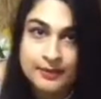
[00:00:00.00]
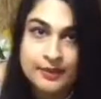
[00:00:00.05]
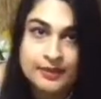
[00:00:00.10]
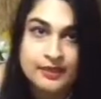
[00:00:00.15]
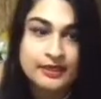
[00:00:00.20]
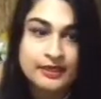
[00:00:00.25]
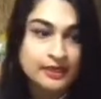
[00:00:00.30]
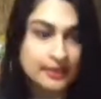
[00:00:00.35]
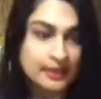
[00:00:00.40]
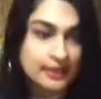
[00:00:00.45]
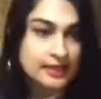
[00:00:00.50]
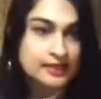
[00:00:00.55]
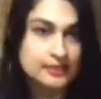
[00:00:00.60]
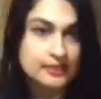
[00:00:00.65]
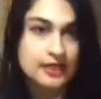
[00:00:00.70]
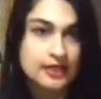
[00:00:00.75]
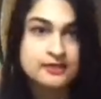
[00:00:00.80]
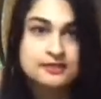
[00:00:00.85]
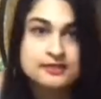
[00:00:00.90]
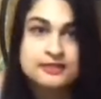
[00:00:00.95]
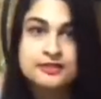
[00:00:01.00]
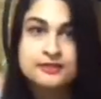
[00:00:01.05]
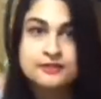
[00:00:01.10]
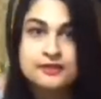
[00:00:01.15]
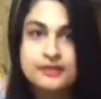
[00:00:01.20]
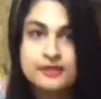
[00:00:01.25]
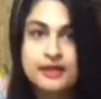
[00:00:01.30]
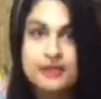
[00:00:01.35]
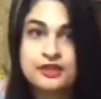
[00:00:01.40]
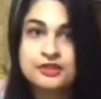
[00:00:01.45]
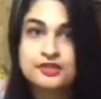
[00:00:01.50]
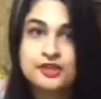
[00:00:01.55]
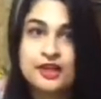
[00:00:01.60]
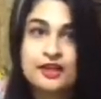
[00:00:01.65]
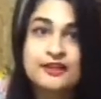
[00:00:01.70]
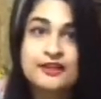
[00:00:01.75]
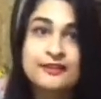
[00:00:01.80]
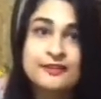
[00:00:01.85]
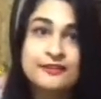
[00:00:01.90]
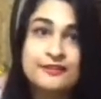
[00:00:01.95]
button, and I'll see you in the next
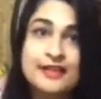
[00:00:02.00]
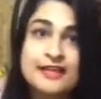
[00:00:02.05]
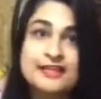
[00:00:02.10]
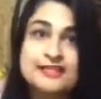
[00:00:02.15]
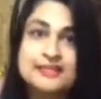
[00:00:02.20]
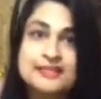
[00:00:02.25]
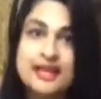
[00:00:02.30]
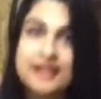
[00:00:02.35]
shot. Thanks,